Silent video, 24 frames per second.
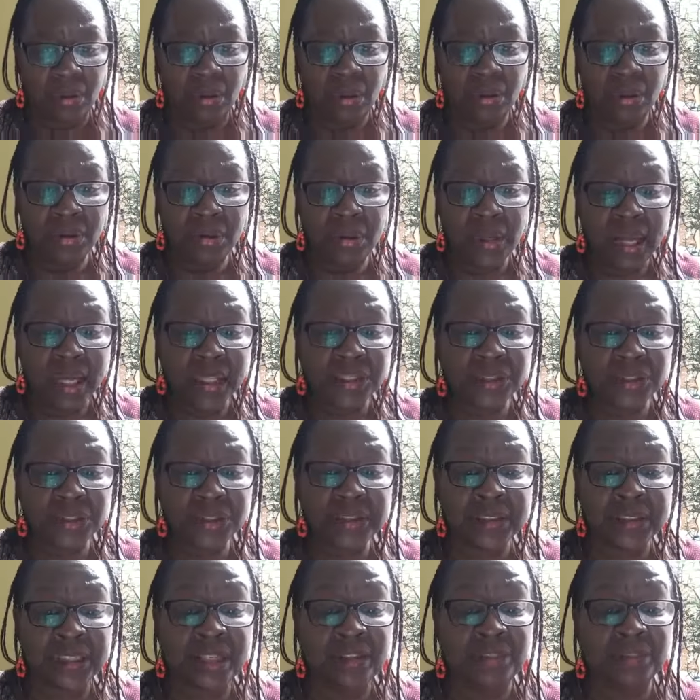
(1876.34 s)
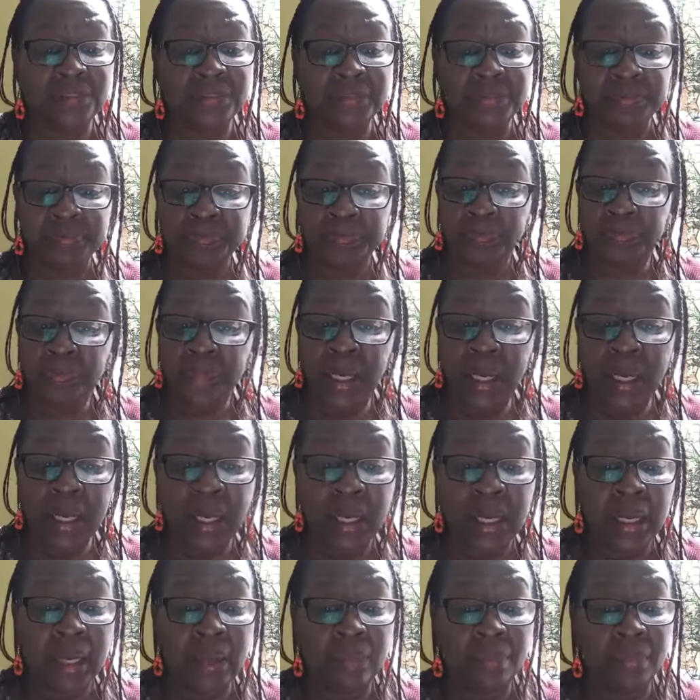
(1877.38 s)
Or you ask yourself,
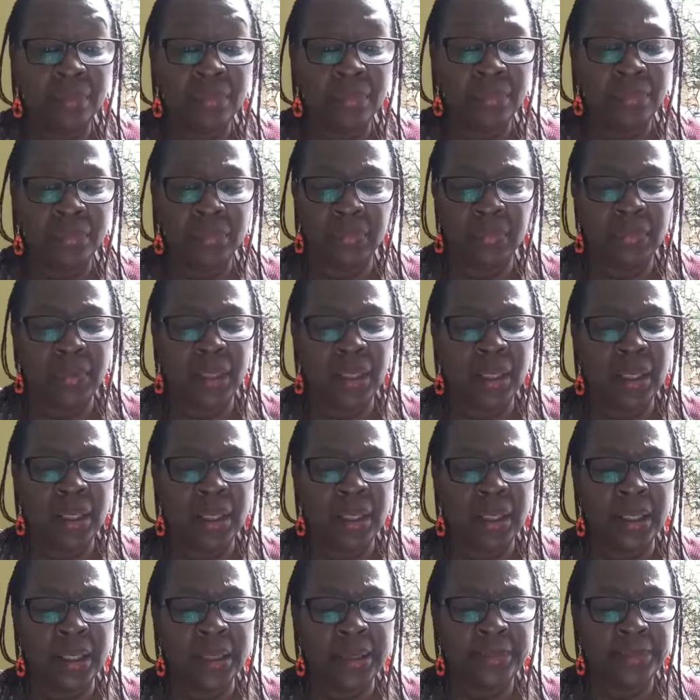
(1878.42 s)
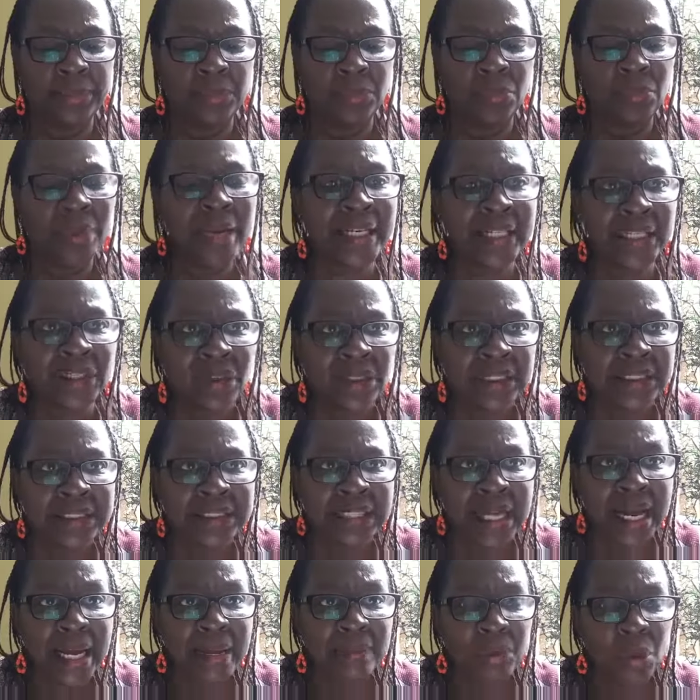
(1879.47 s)
um, um, where did all the
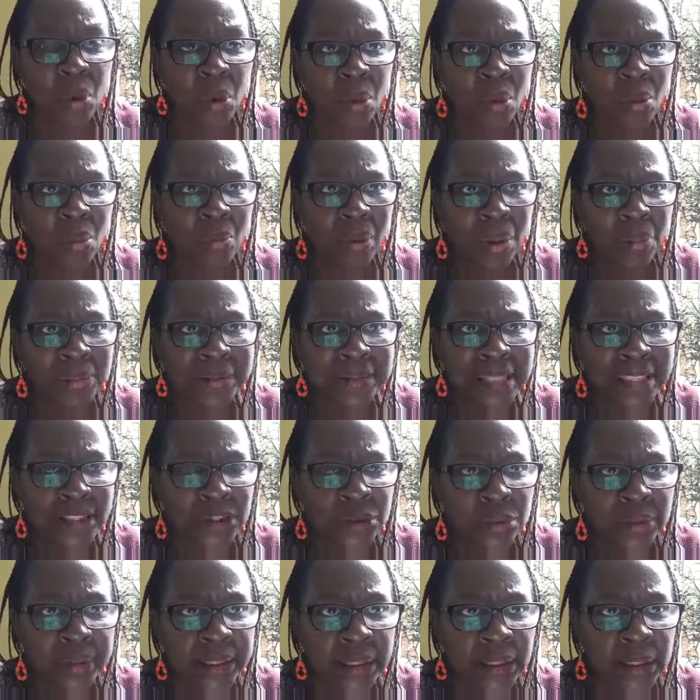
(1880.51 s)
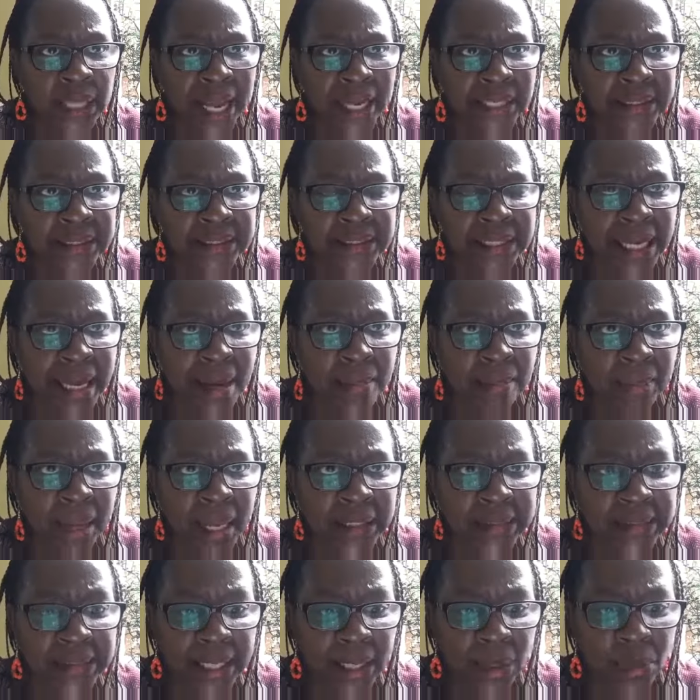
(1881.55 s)
time go? What was I doing? How did time
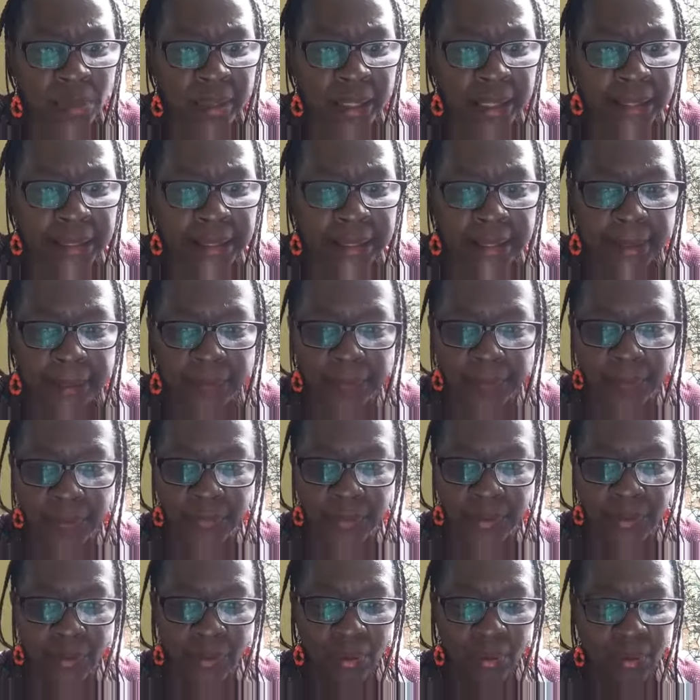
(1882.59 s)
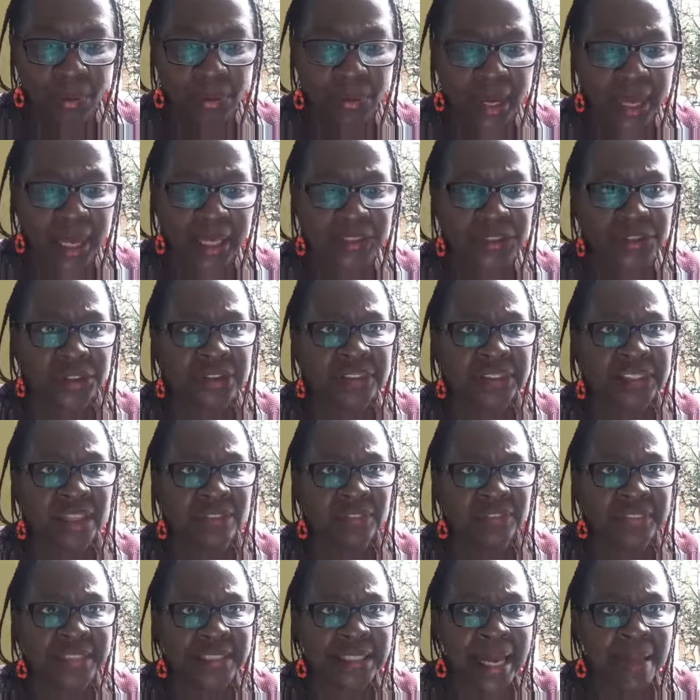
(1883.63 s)
pass that quickly? Or you ask
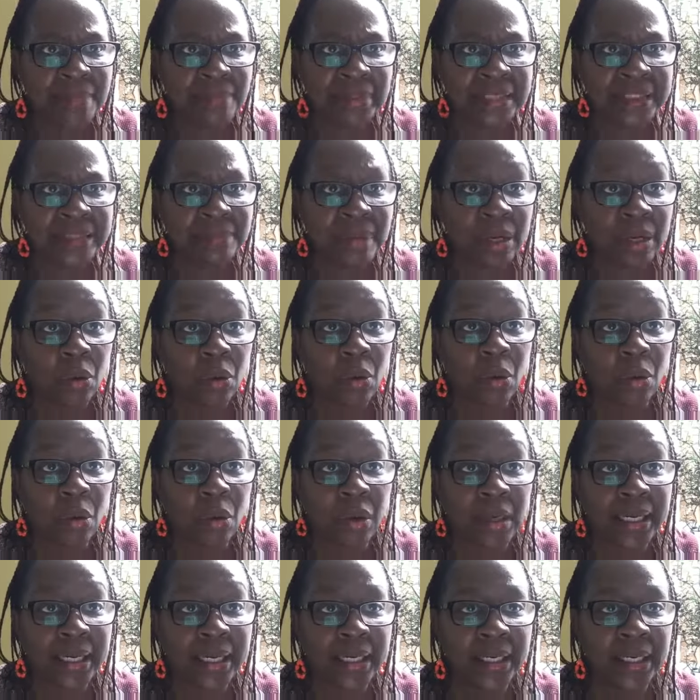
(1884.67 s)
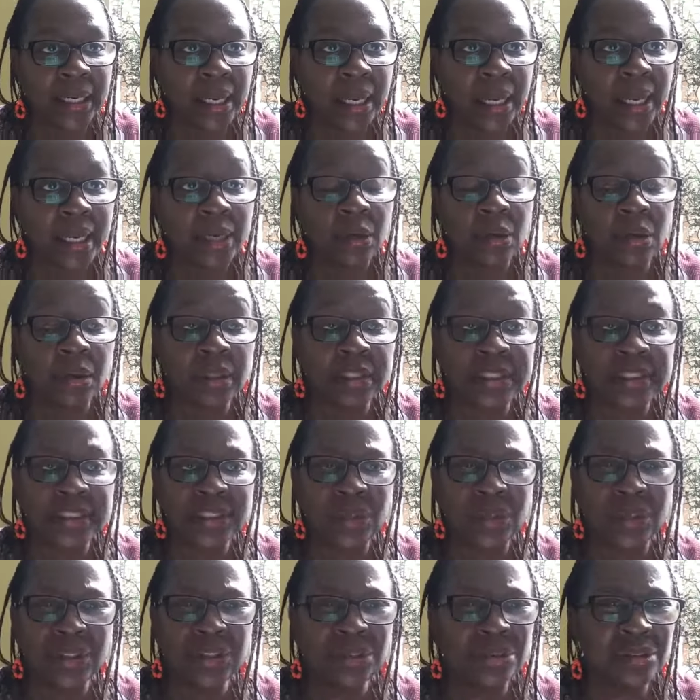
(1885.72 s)
yourself, did I miss my calling? And all these
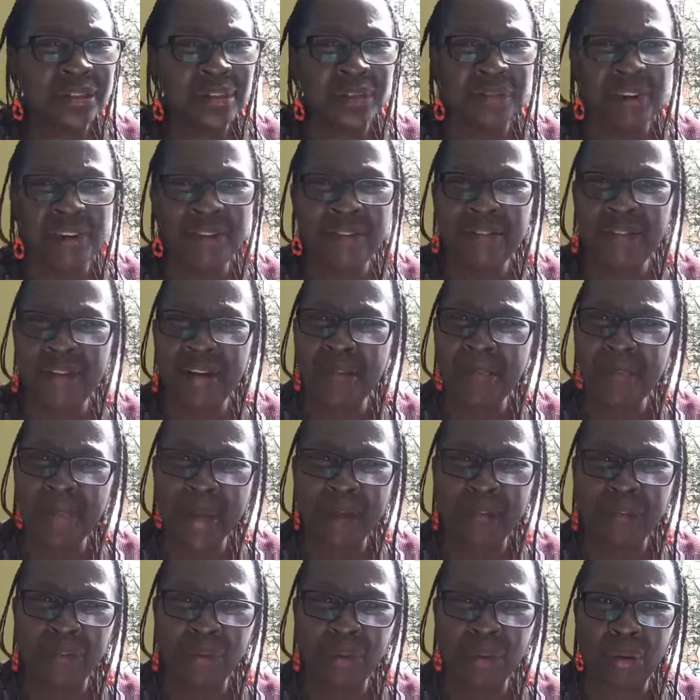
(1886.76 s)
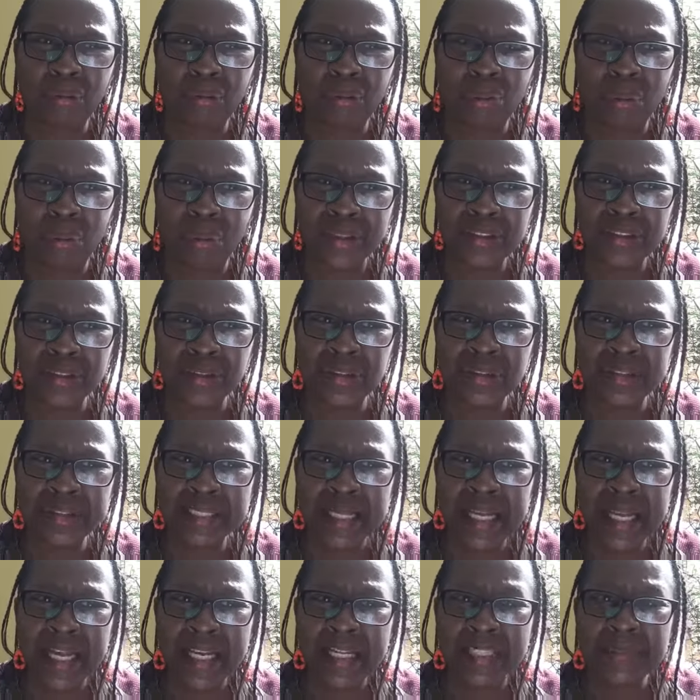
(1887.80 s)
questions are very, very painful questions,
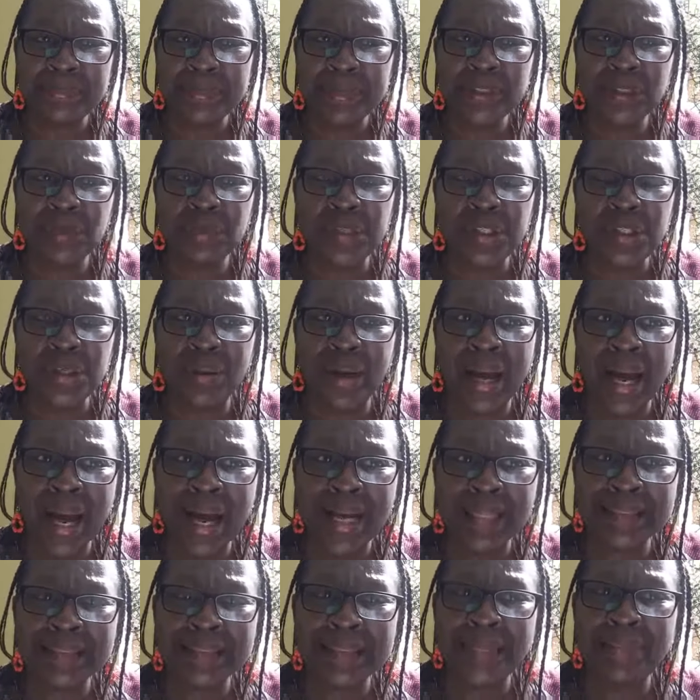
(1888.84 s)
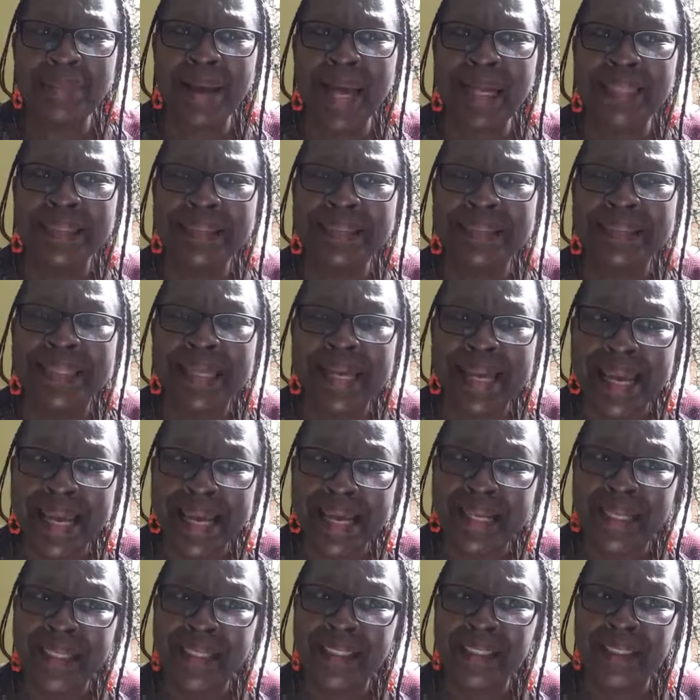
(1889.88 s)
especially when you are asking them at an
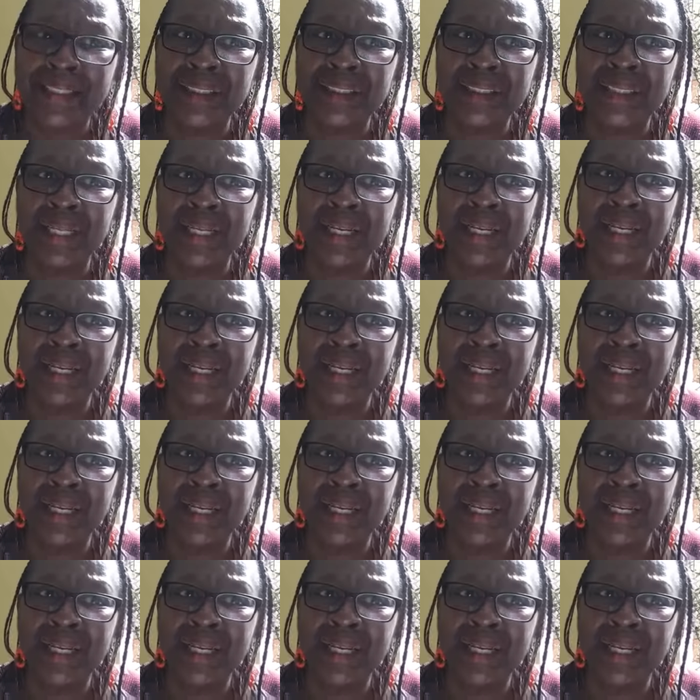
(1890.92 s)
age